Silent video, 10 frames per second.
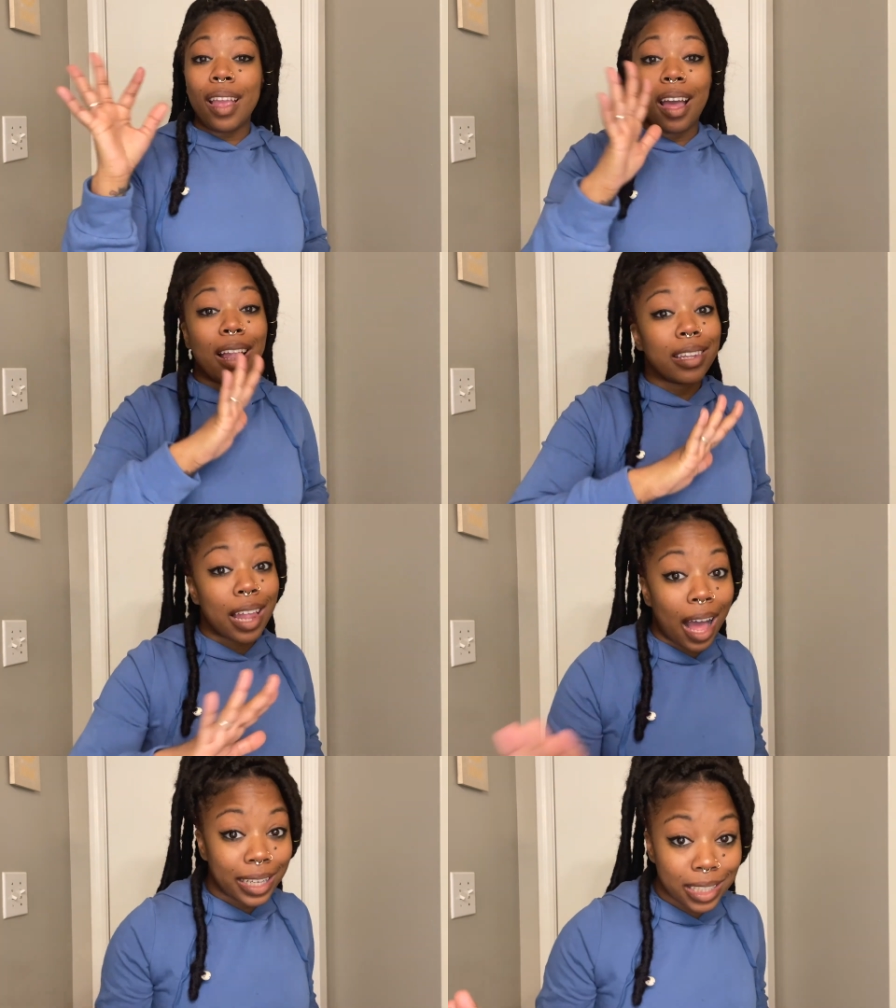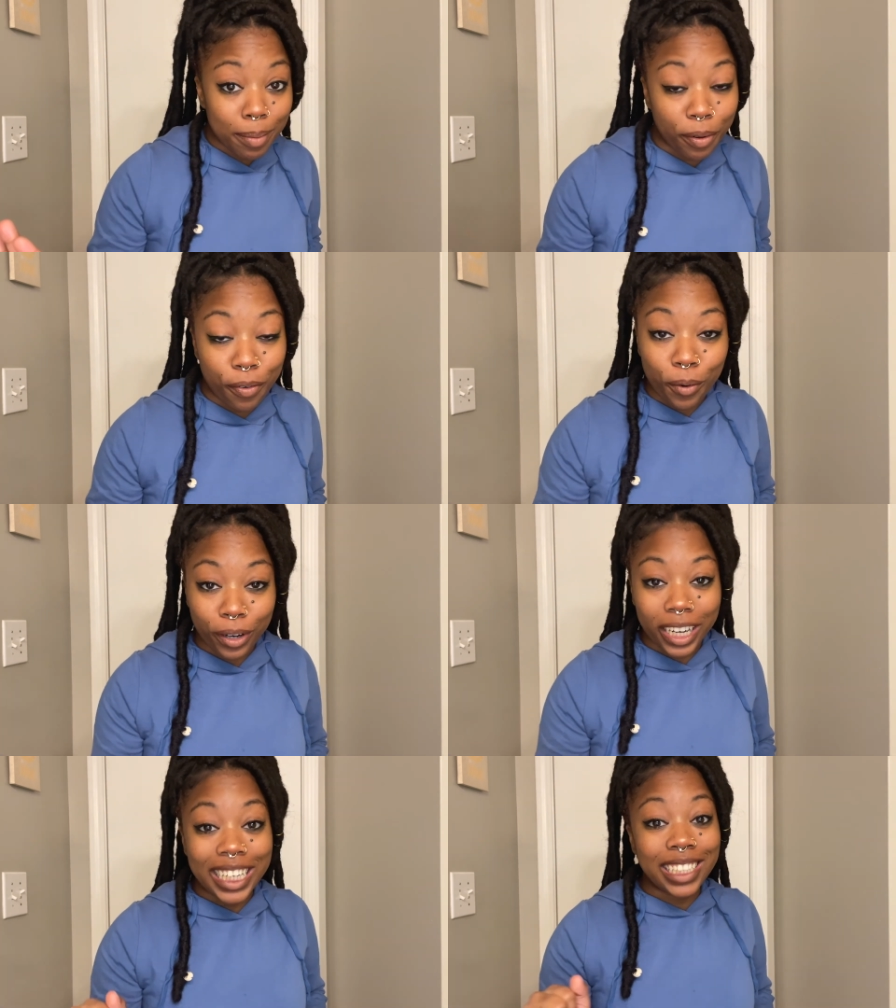a lot
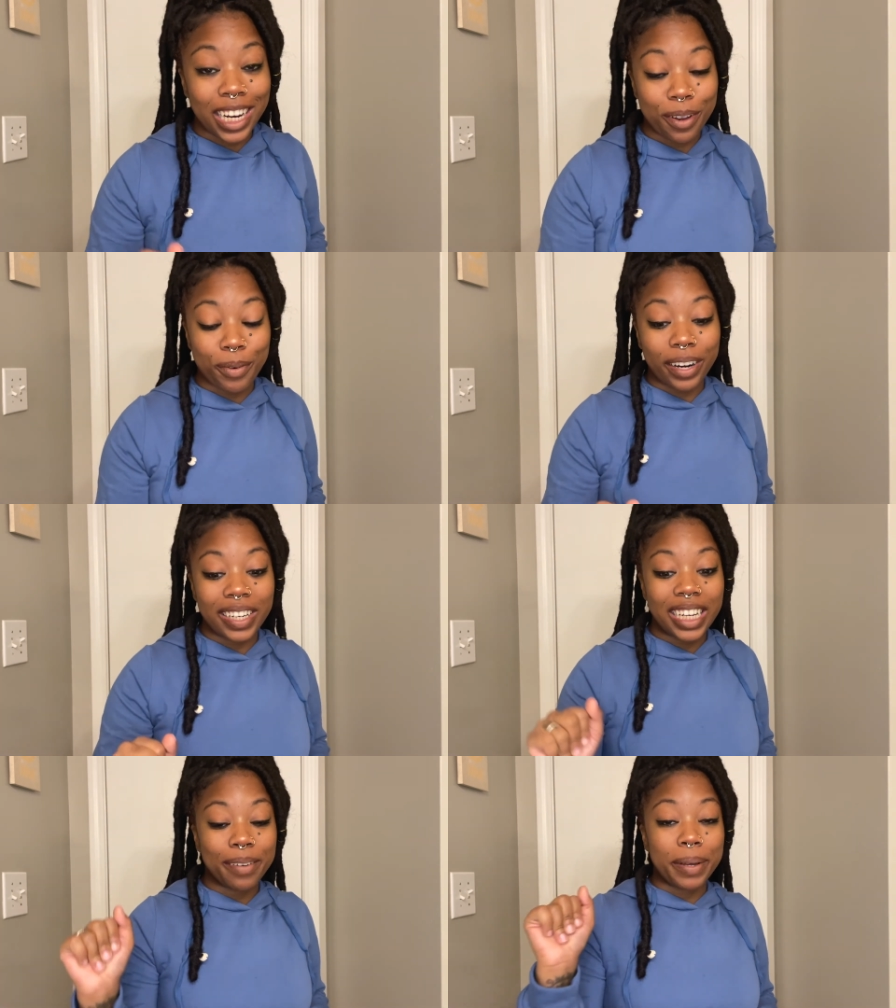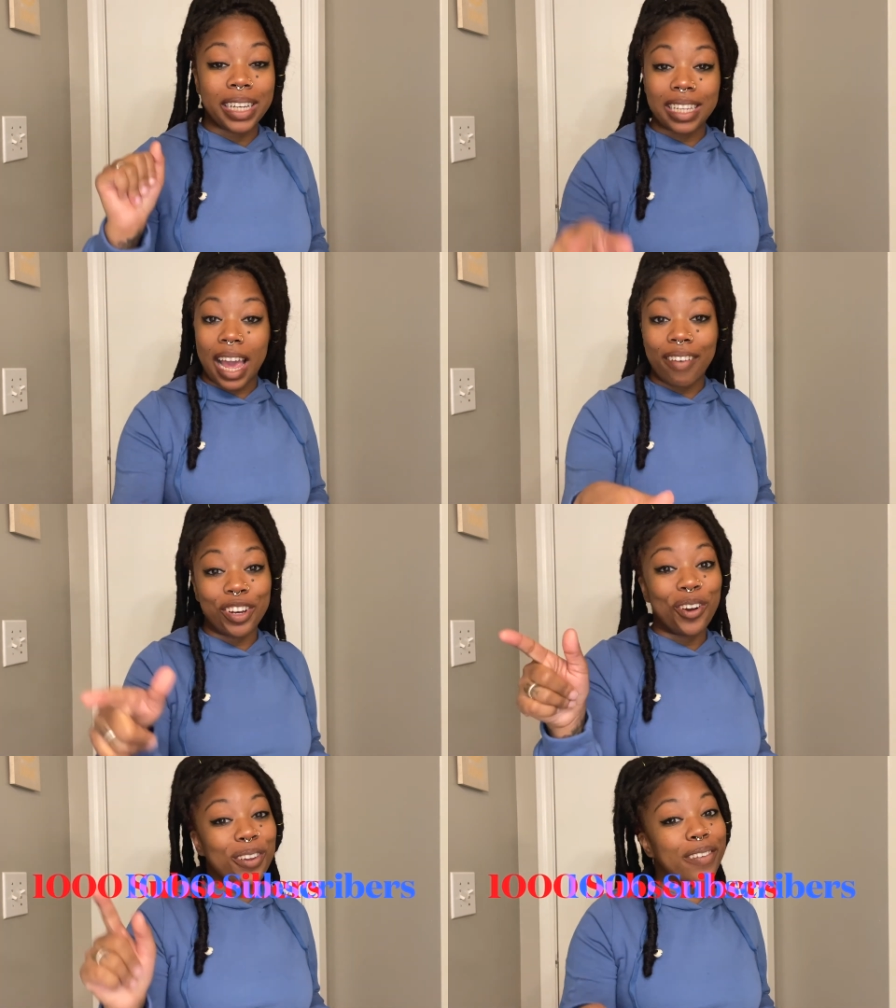before January because I have a
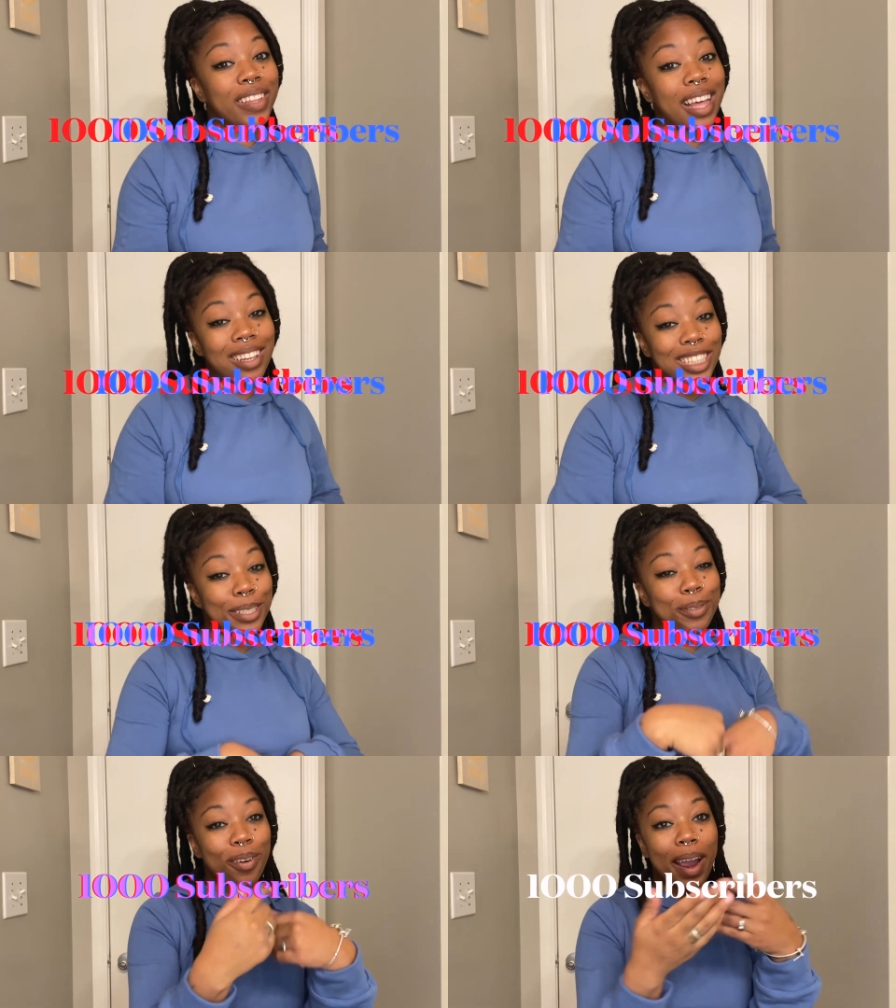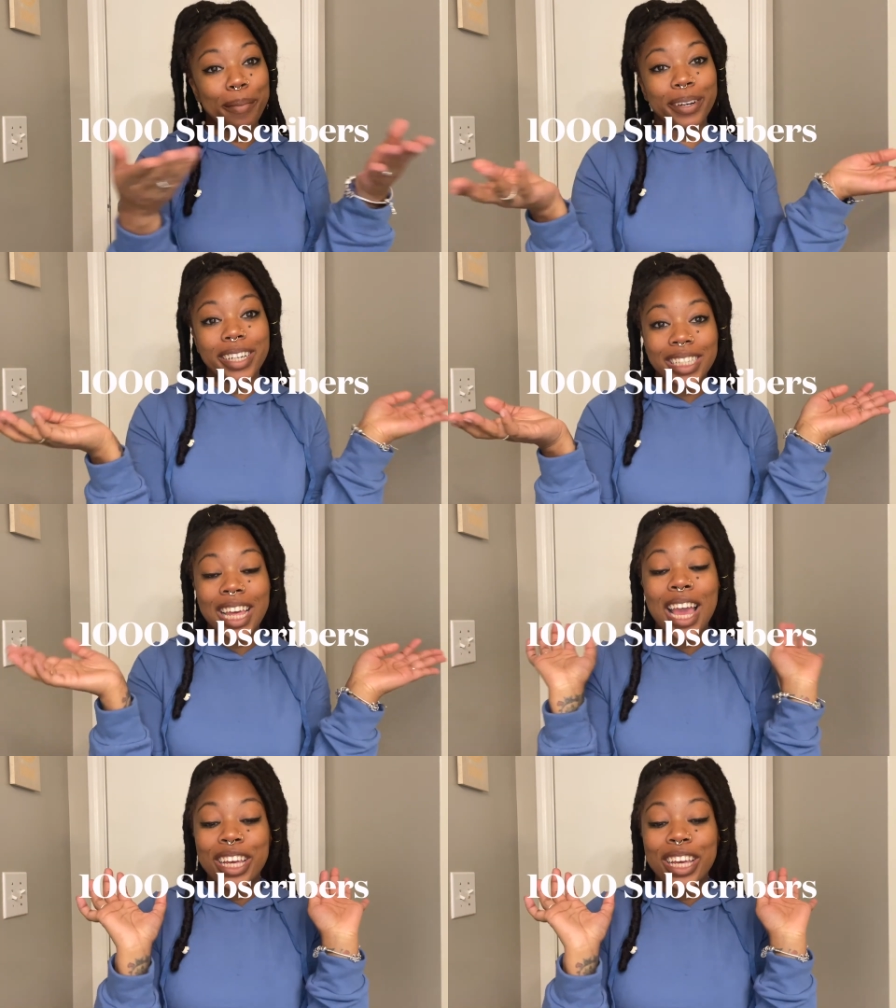goal of 1,000 subscribers.